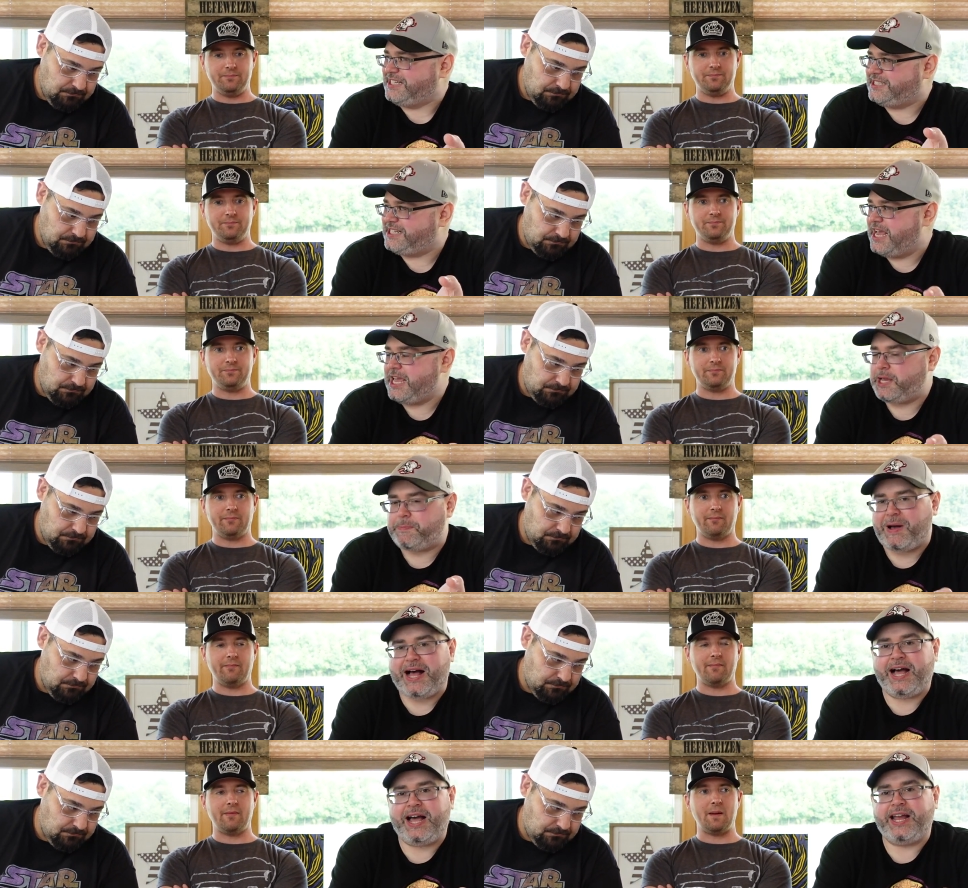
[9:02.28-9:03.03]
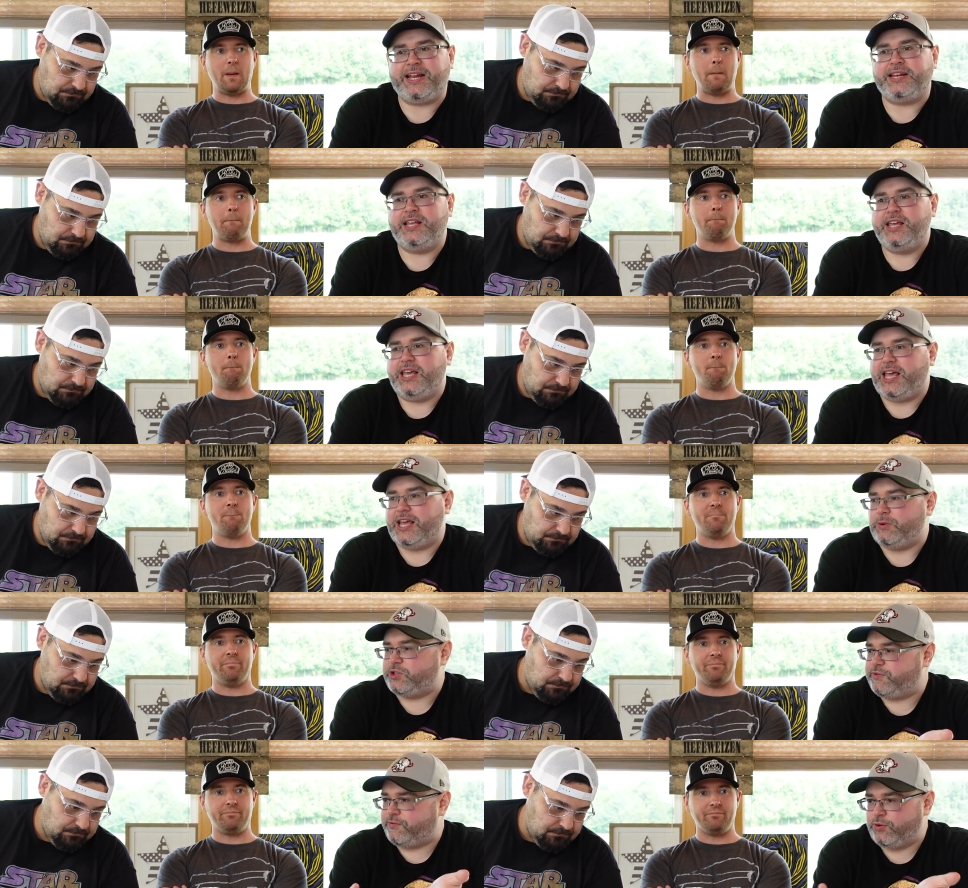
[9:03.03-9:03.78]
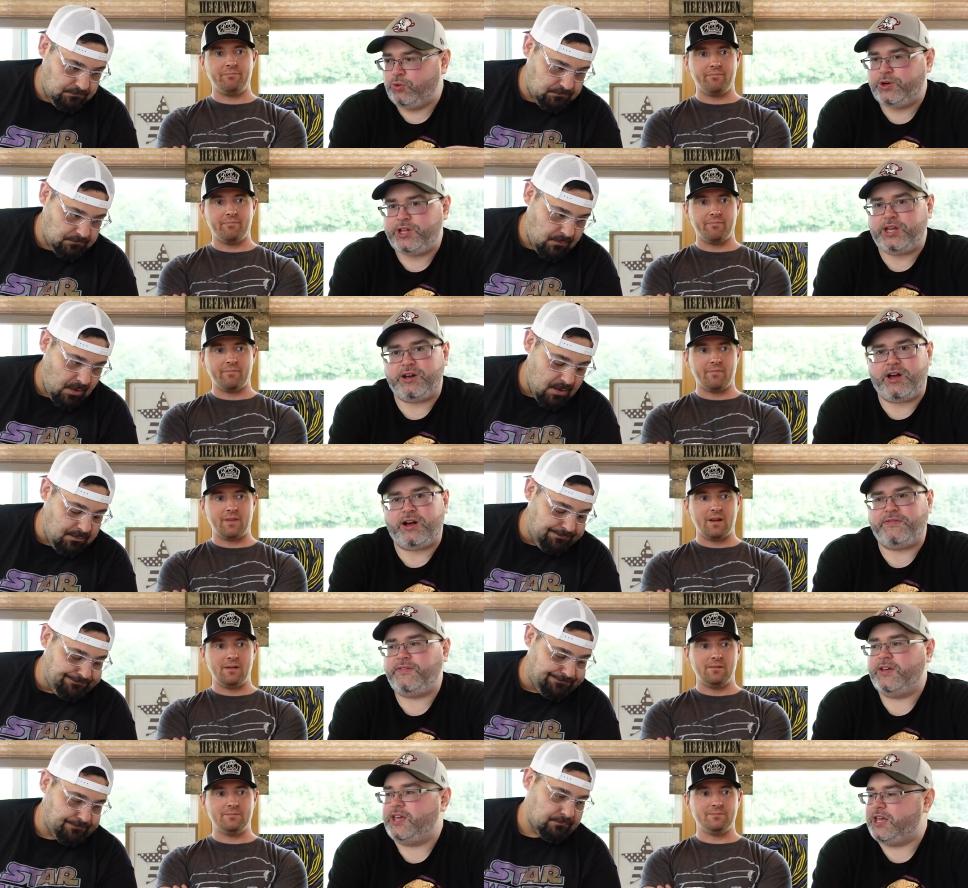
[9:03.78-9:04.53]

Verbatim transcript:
Speaker 1: dank pine. It was fruity enough.